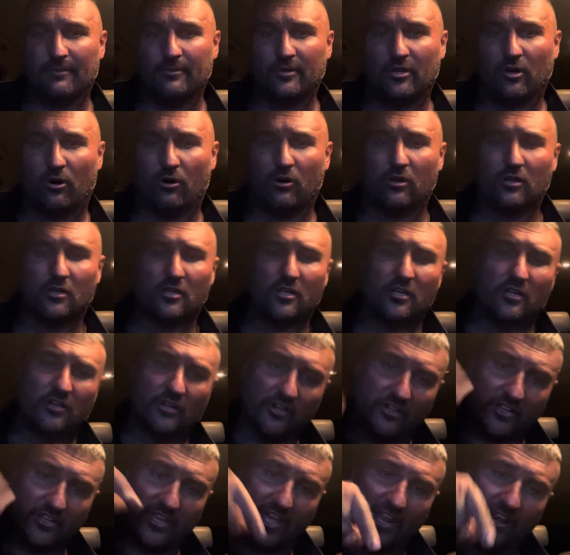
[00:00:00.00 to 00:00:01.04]
me know.
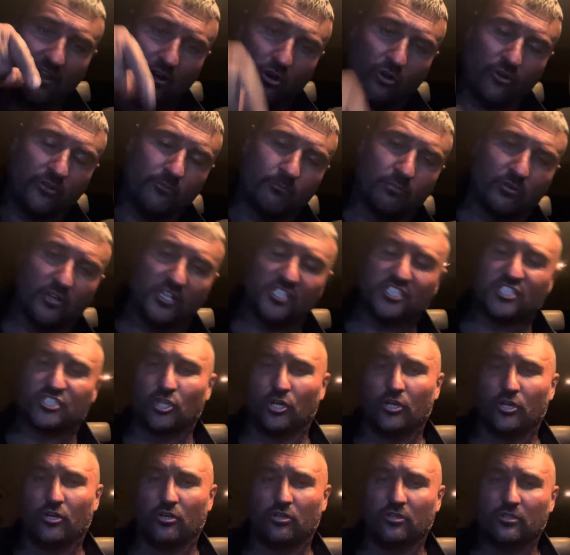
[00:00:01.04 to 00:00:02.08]
And get it on in British
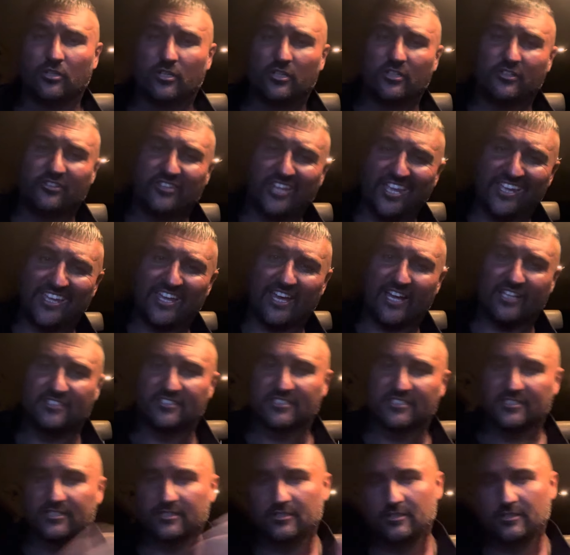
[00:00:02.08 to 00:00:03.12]
soil. Dickheads.